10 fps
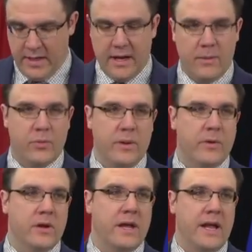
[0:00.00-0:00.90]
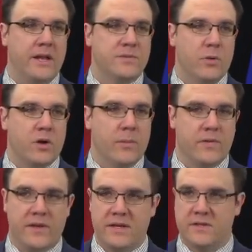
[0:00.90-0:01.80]
Uh, Premier Kenney spoke
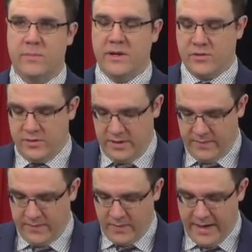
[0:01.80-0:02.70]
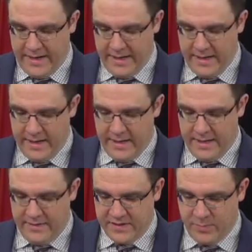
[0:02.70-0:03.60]
about these measures on Friday.
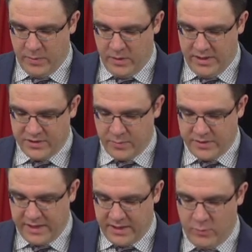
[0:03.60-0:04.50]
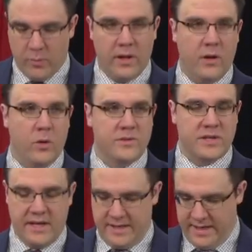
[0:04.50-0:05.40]
Uh, this bill will also protect mobile home
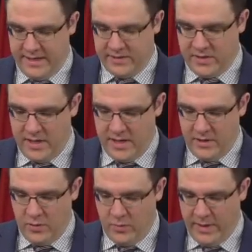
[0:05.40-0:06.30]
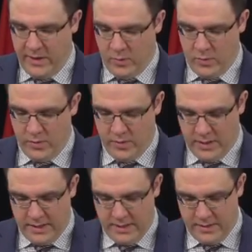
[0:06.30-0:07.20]
site tenants who may own
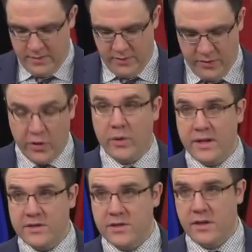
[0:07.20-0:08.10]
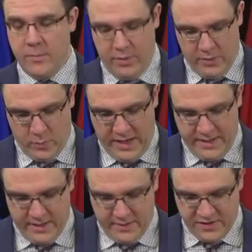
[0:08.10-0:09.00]
uh, their units but
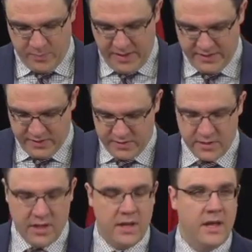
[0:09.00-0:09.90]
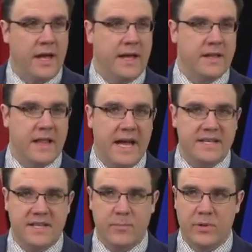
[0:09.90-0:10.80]
rent the spaces. And then
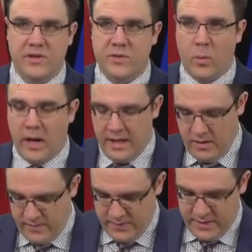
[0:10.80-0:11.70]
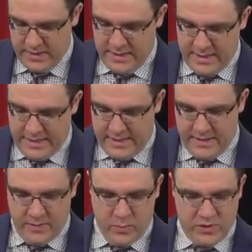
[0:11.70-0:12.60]
lastly, Bill twelve,
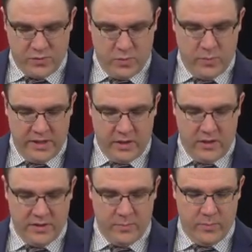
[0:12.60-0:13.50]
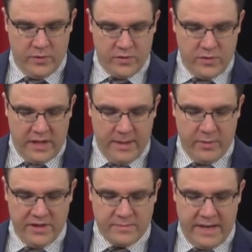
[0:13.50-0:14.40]
uh, which will be called the
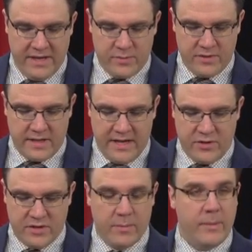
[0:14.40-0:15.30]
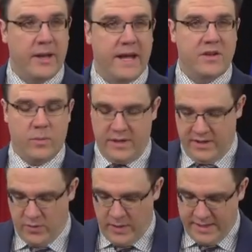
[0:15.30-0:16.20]
Liabilities Management Statutes Amendment Act
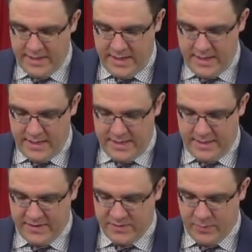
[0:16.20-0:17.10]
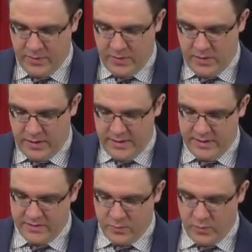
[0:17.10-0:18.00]
twenty twenty. Uh, this bill
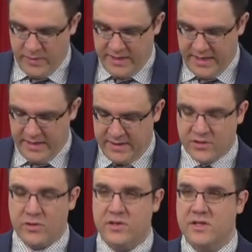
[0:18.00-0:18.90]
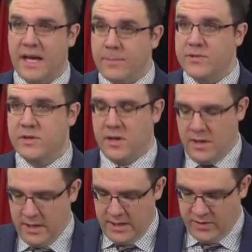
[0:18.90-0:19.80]
is, will be taking additional steps
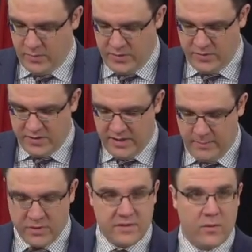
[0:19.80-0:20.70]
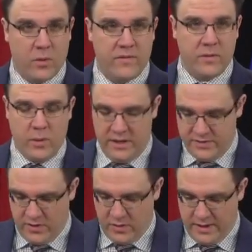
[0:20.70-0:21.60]
to reduce the numbers of orphan
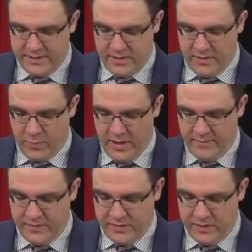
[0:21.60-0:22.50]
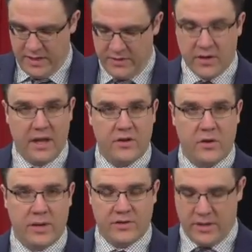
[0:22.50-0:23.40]
wells across the province uh, to, and to
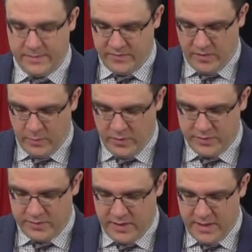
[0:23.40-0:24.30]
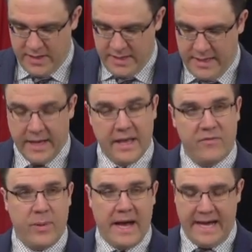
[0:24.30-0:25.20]
create jobs for Albertans. Uh,
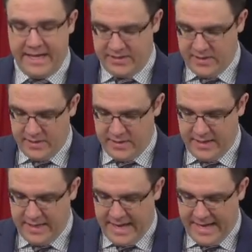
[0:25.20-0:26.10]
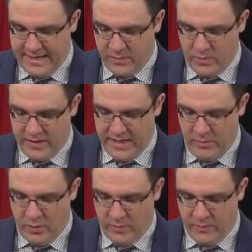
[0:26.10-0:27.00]
if passed, the act will
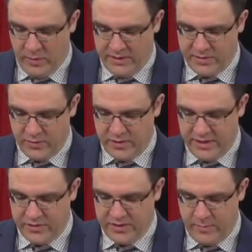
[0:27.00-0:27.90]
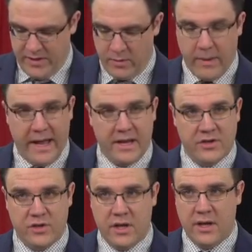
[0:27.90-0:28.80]
enable orphan well associations to better
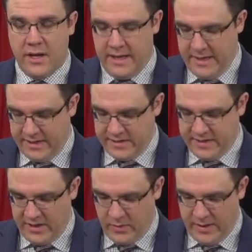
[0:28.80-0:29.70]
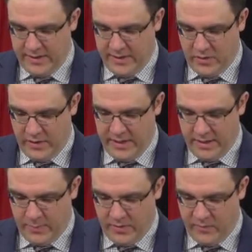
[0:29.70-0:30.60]
manage and accelerate the
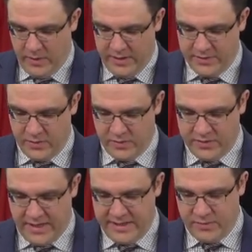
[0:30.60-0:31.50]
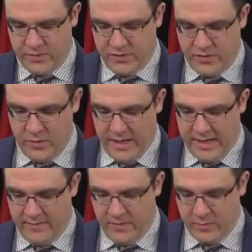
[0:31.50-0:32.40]
cleanup of wells or sites which do
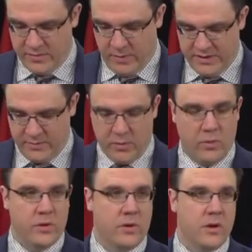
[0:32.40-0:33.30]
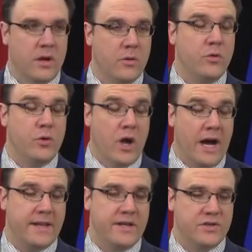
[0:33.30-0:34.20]
have a responsible owner, who do
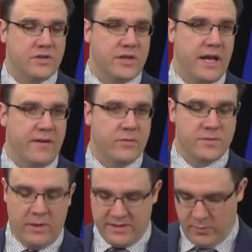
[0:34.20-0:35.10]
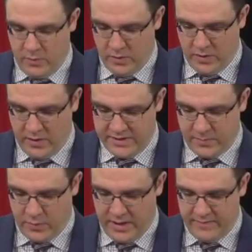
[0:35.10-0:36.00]
not, I should say, have a responsible owner
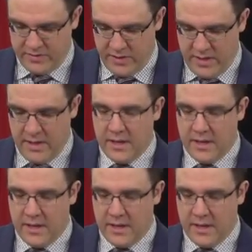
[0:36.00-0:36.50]
across the province.